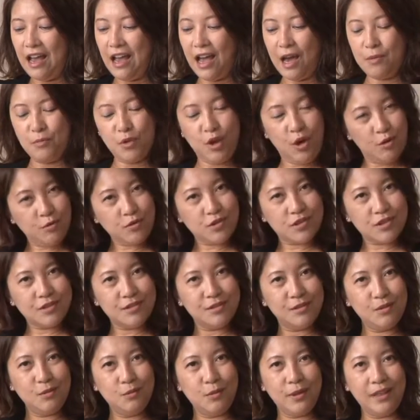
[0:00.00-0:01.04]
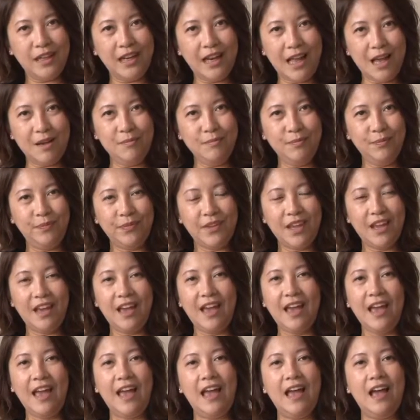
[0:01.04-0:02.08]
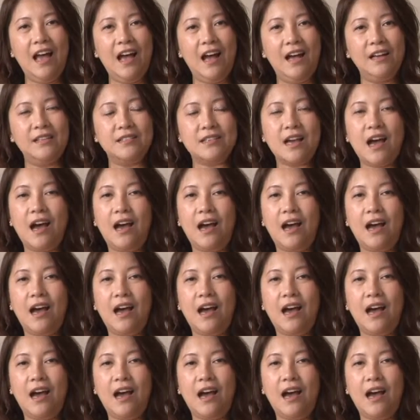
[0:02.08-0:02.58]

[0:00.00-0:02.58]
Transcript: I'm your host, Winnie Lam, and